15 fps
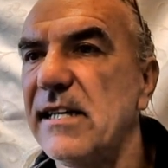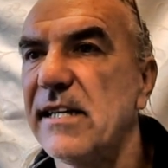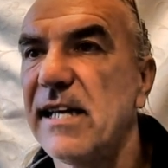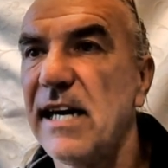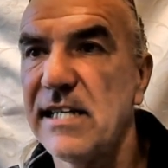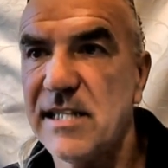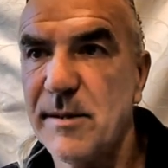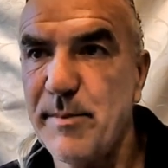
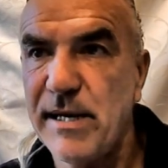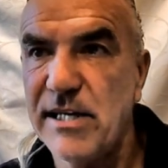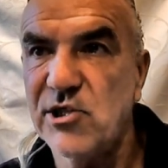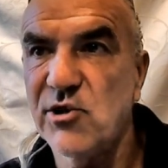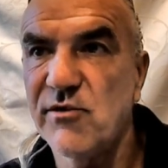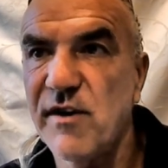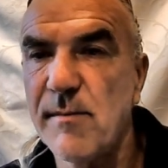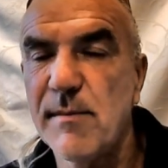That's the
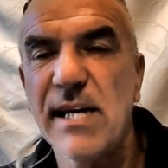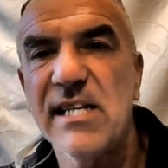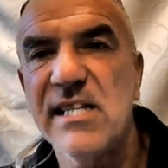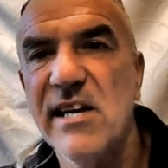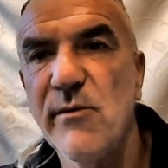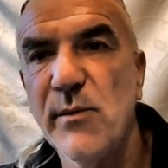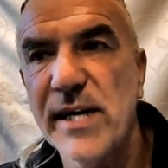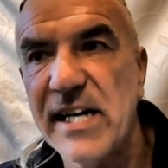picture of him. Let's
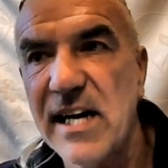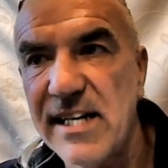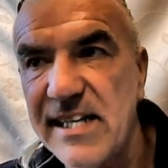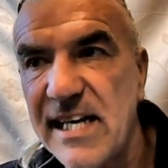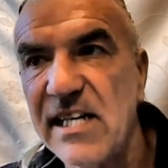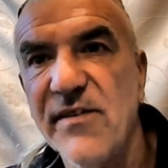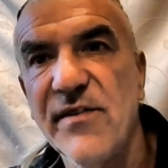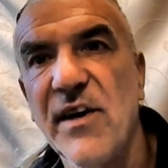see if we can
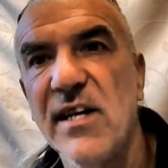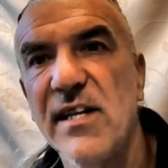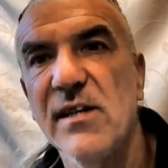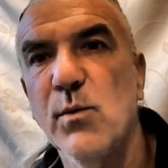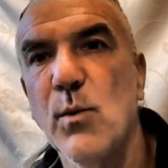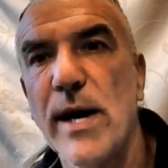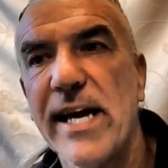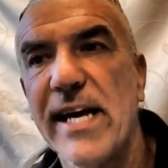identify
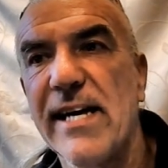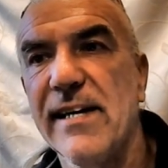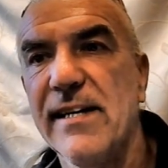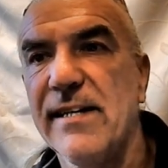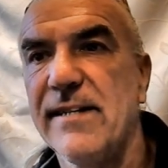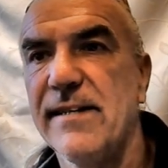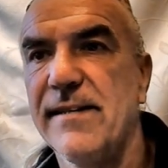this wanker.